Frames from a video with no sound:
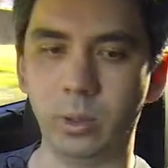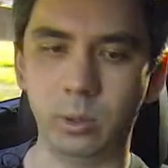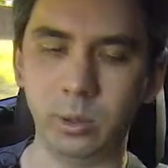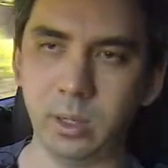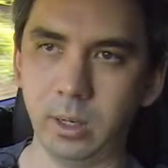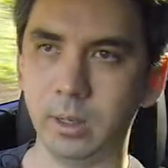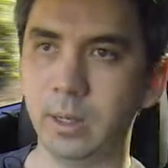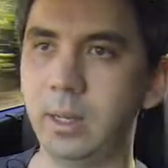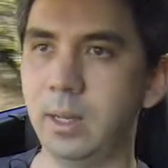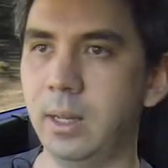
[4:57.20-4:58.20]
Auto,
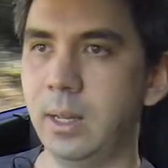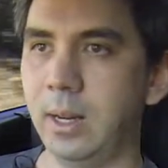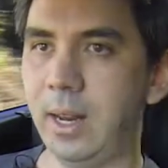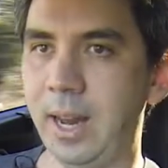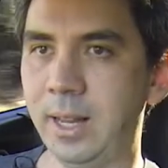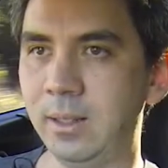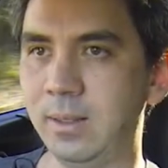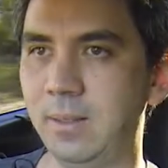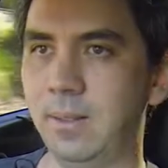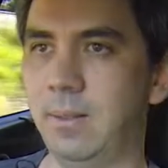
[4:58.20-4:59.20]
and
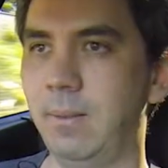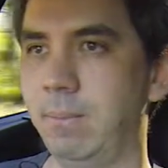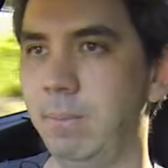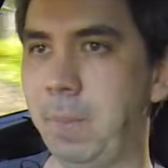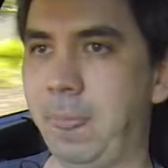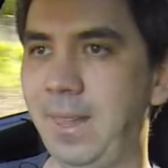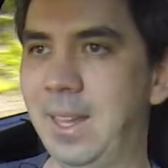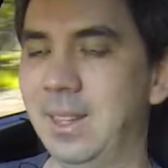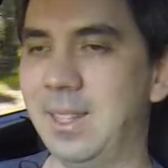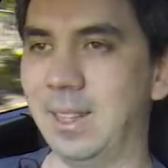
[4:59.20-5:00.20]

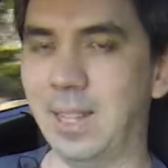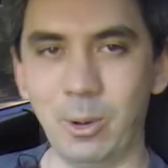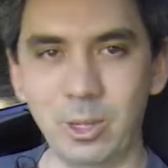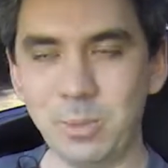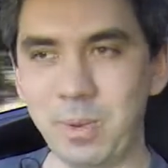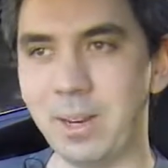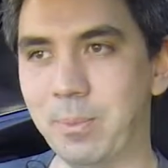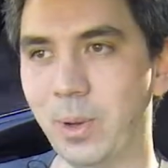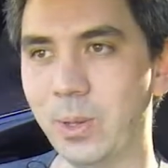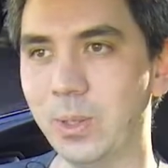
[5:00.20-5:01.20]
in the lower spec
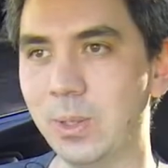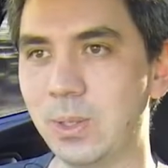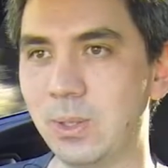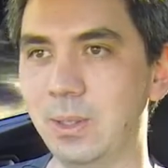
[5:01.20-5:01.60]
models